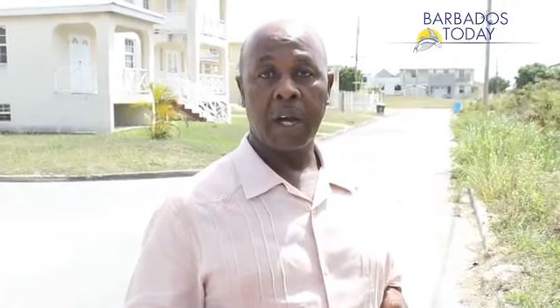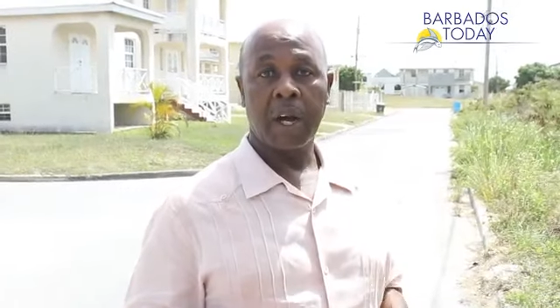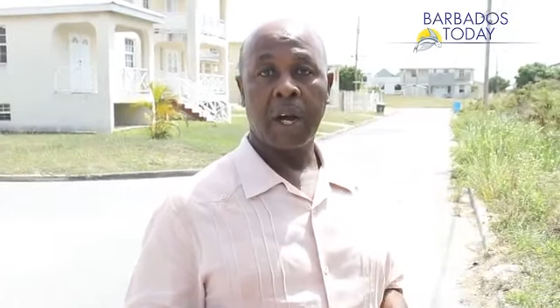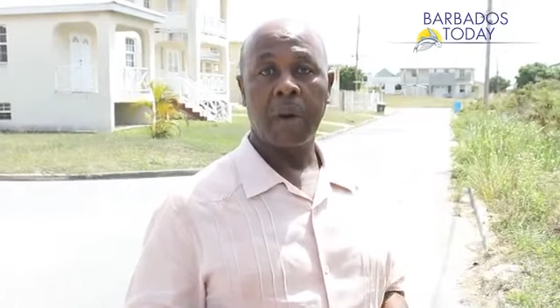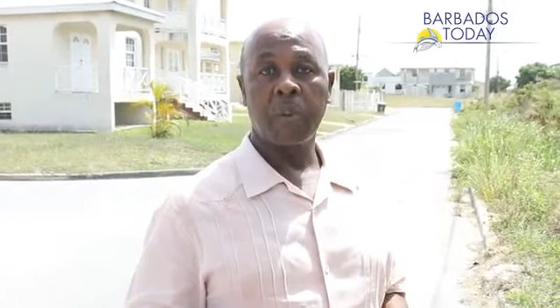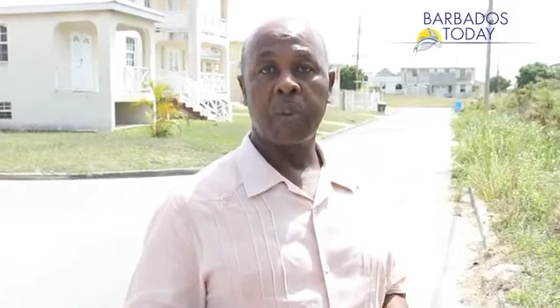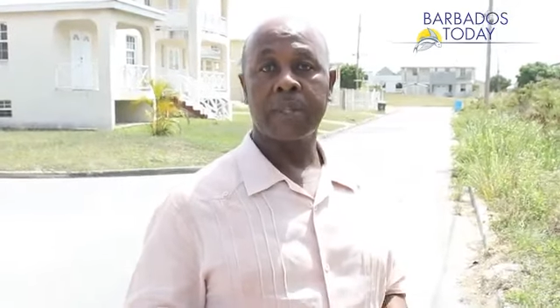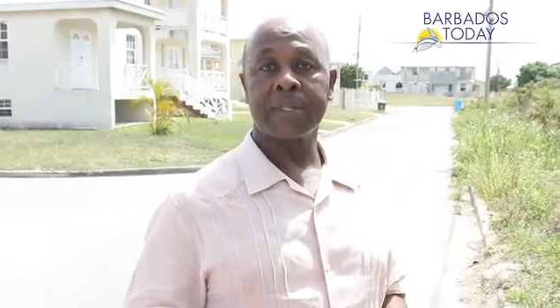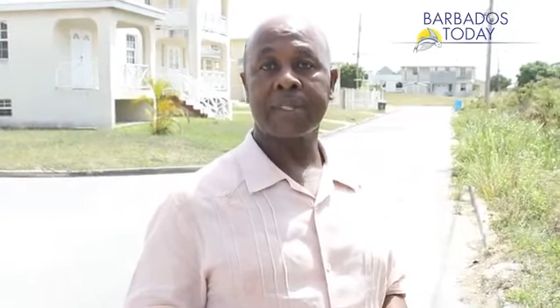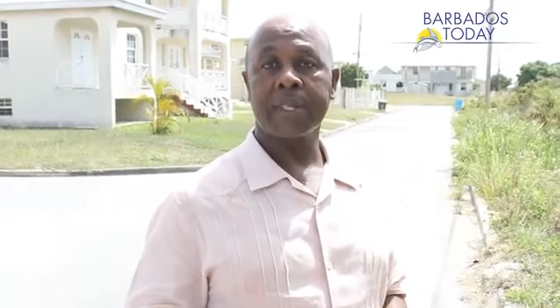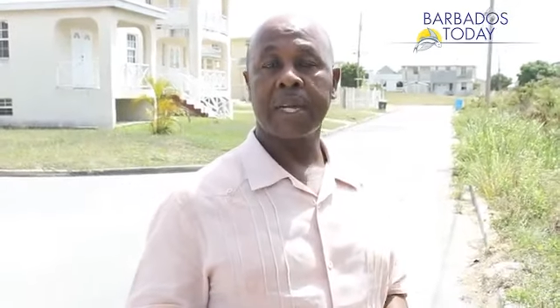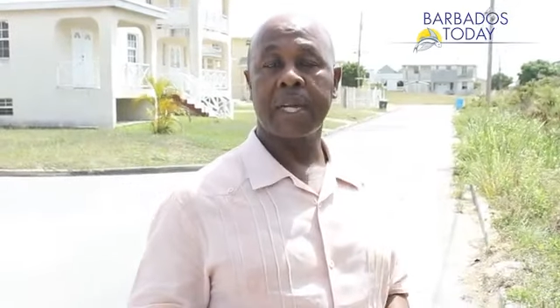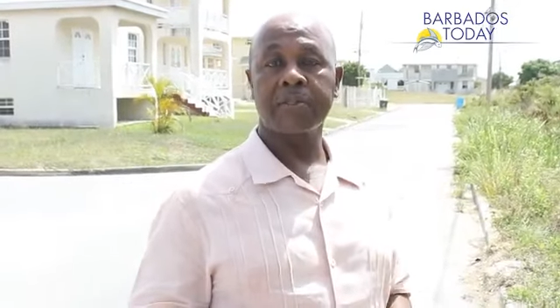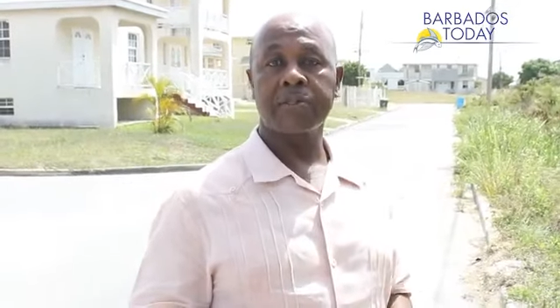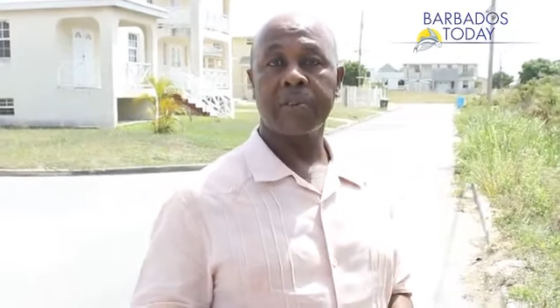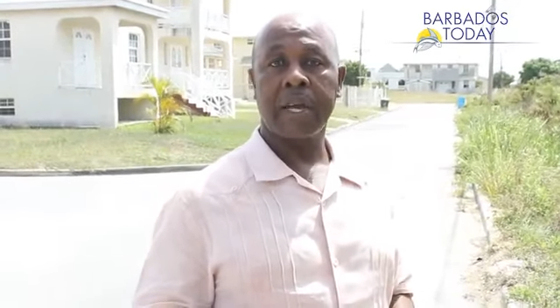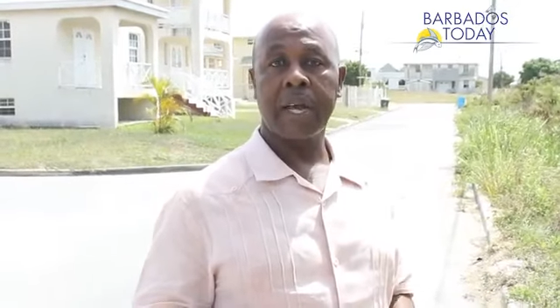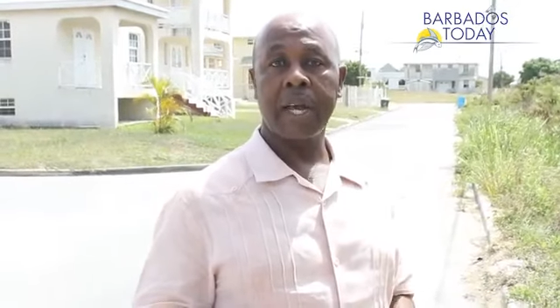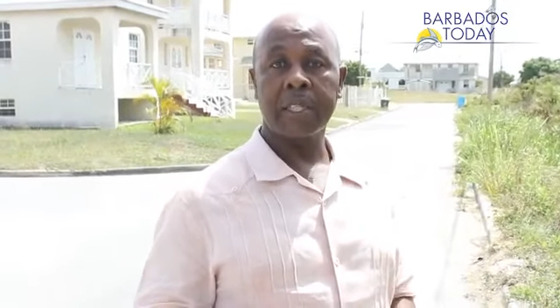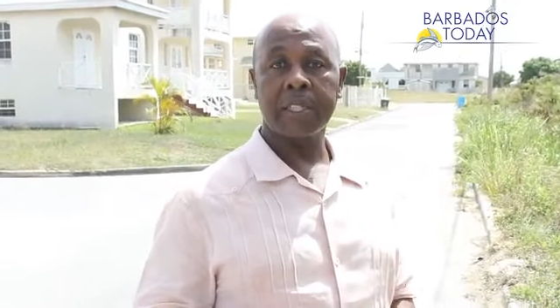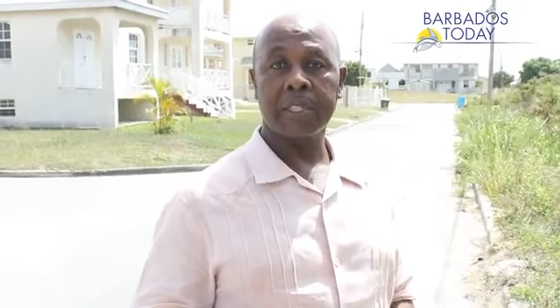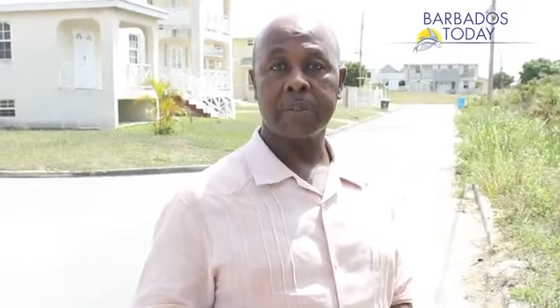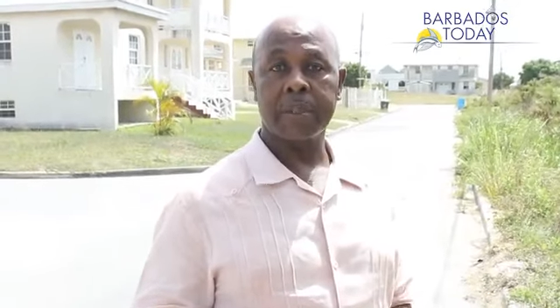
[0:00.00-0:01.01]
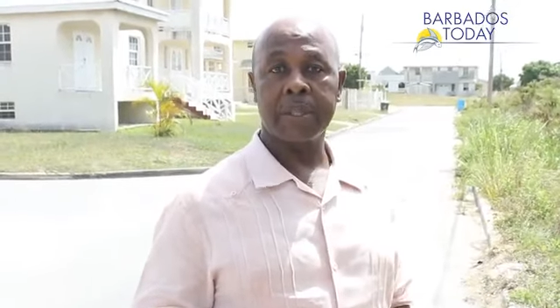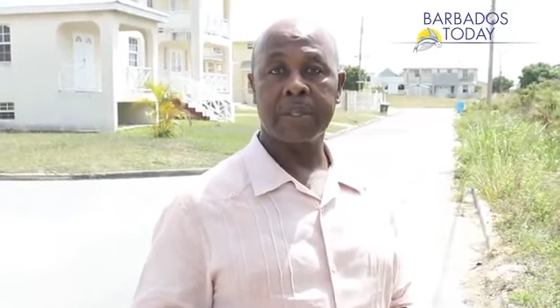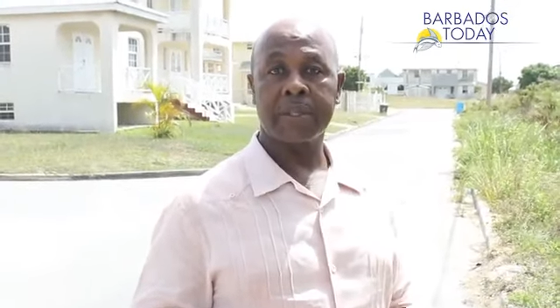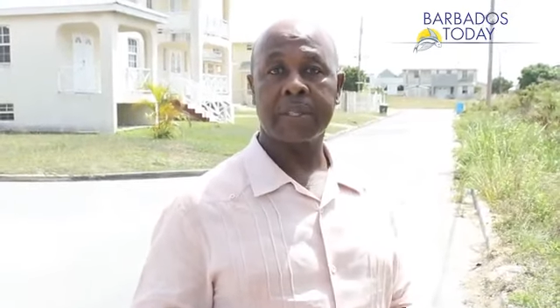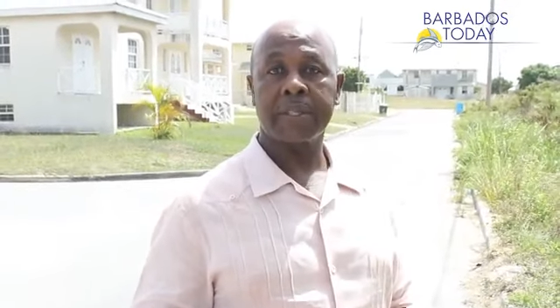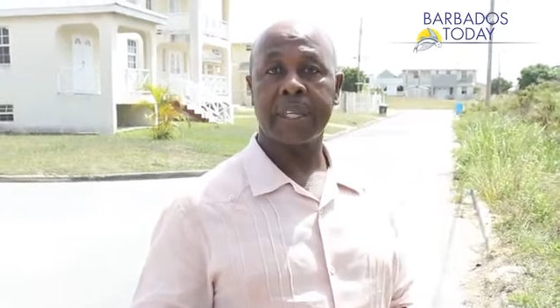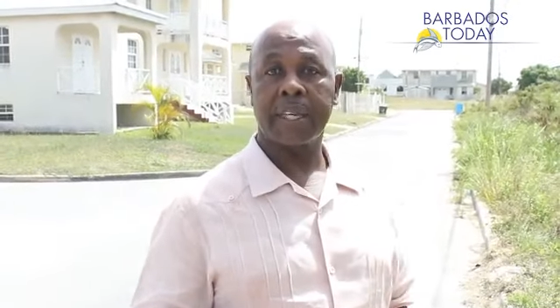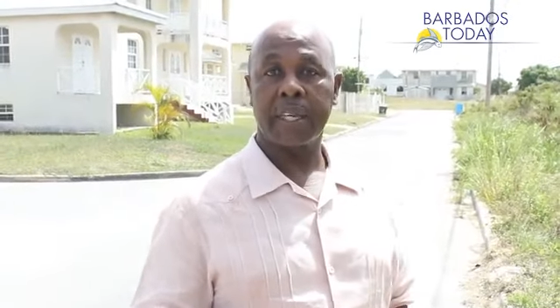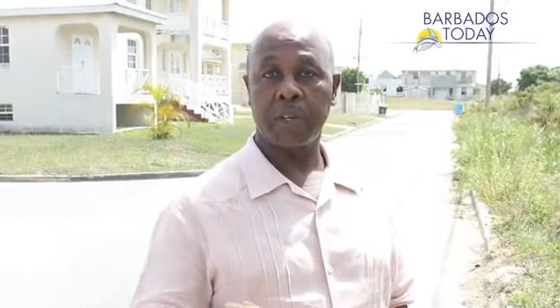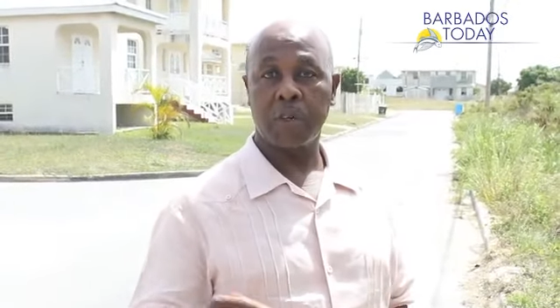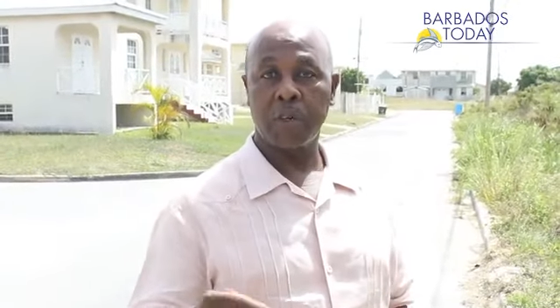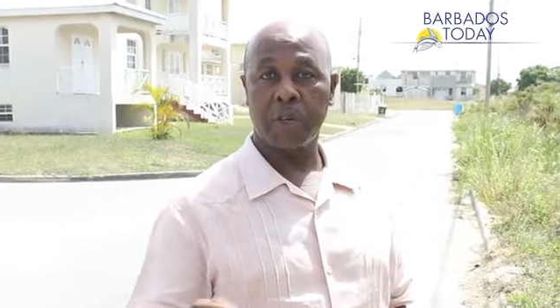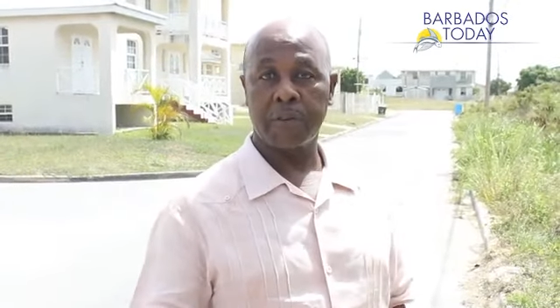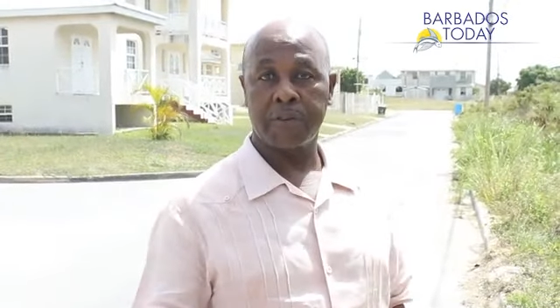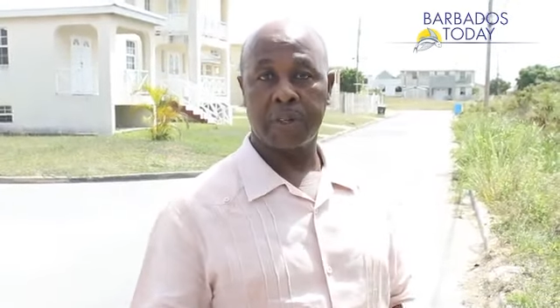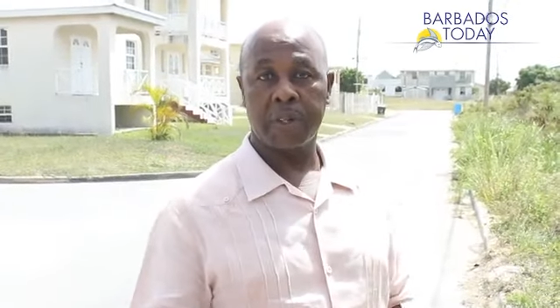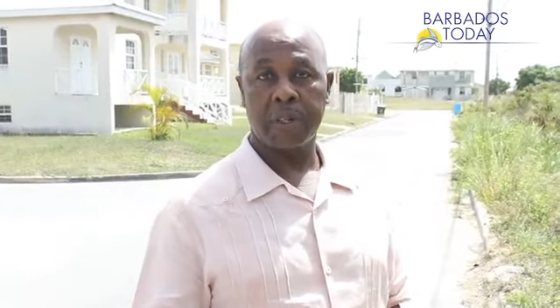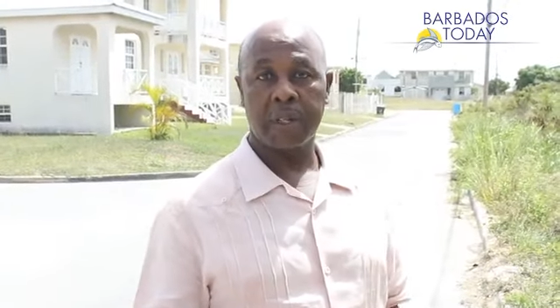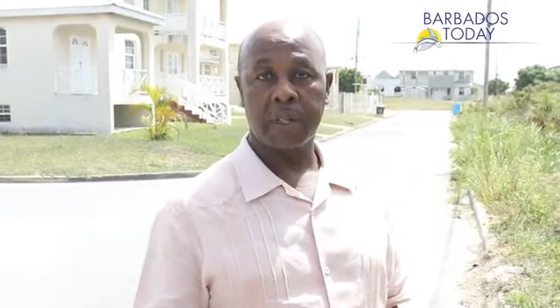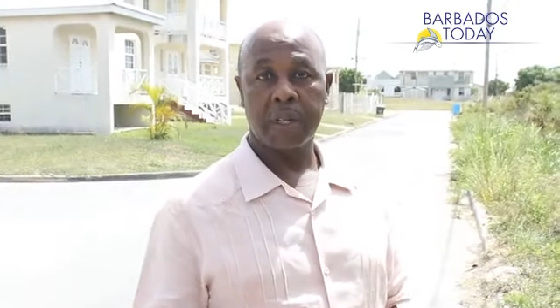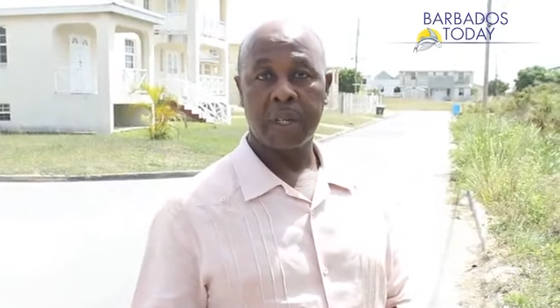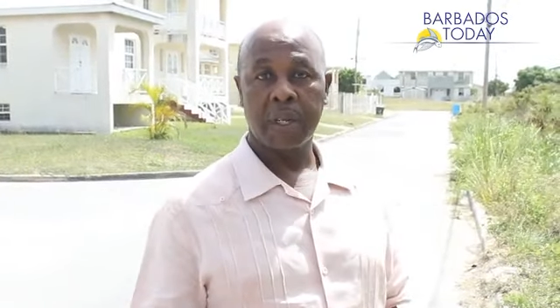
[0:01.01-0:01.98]
or will Sandra Husbands take
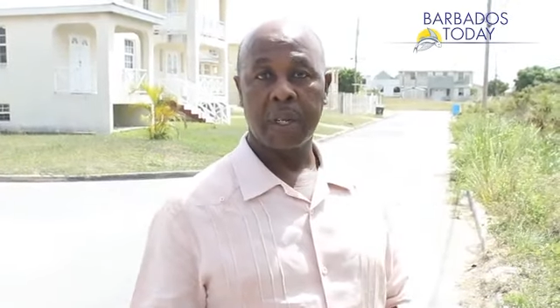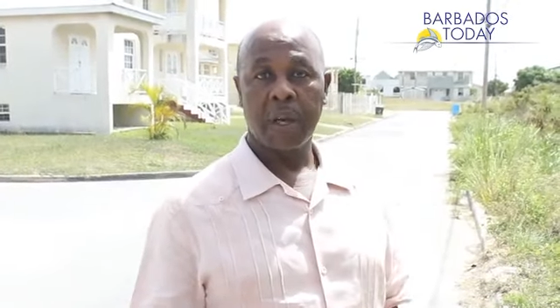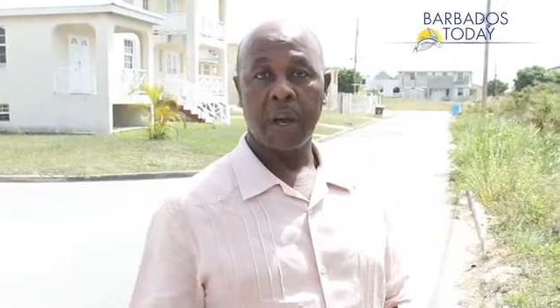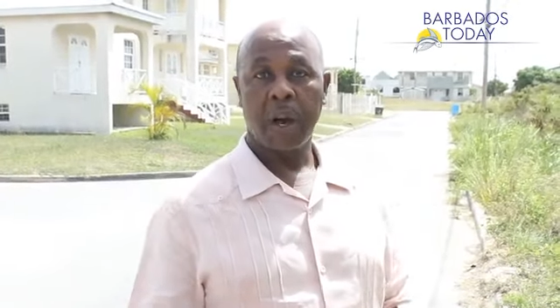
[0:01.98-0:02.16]
over?